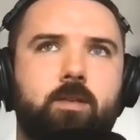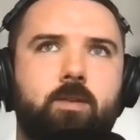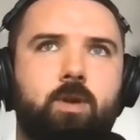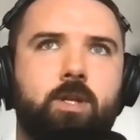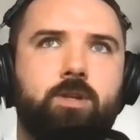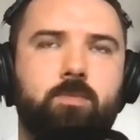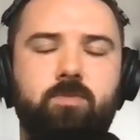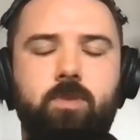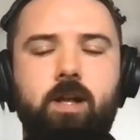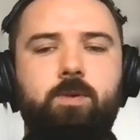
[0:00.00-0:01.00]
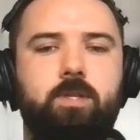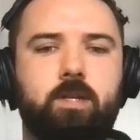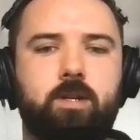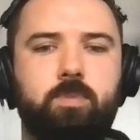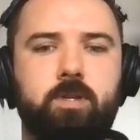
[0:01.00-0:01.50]
in terms of valuing the
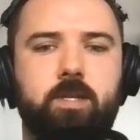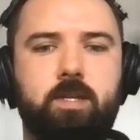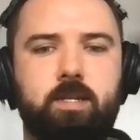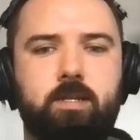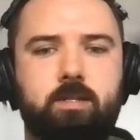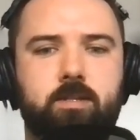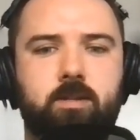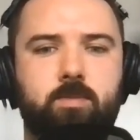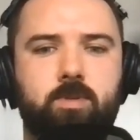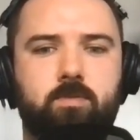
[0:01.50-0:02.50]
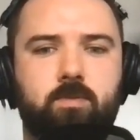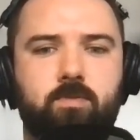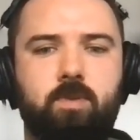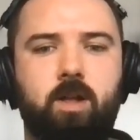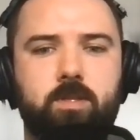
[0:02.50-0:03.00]
company and in terms of the
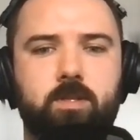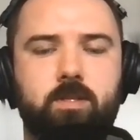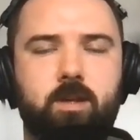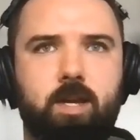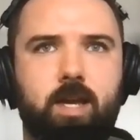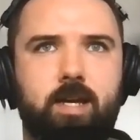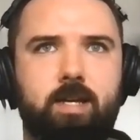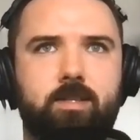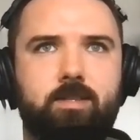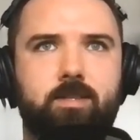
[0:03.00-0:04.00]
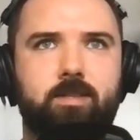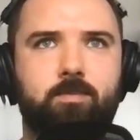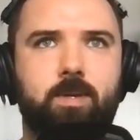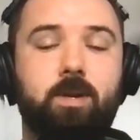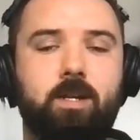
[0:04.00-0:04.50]
following the stock has,
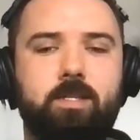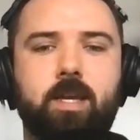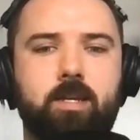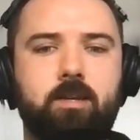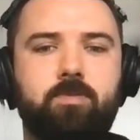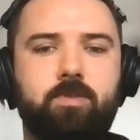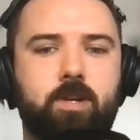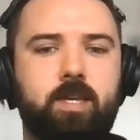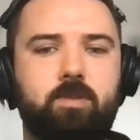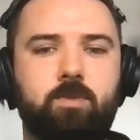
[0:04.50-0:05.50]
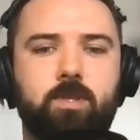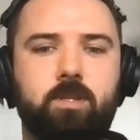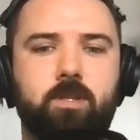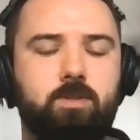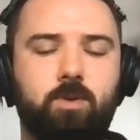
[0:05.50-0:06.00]
people are taking it for a given when
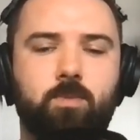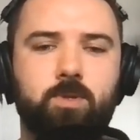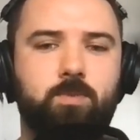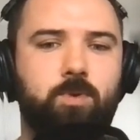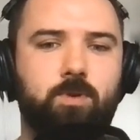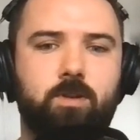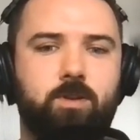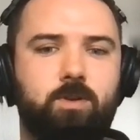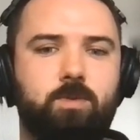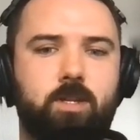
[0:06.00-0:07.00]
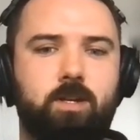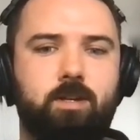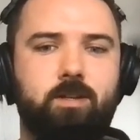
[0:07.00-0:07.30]
there's so much more unknowns there.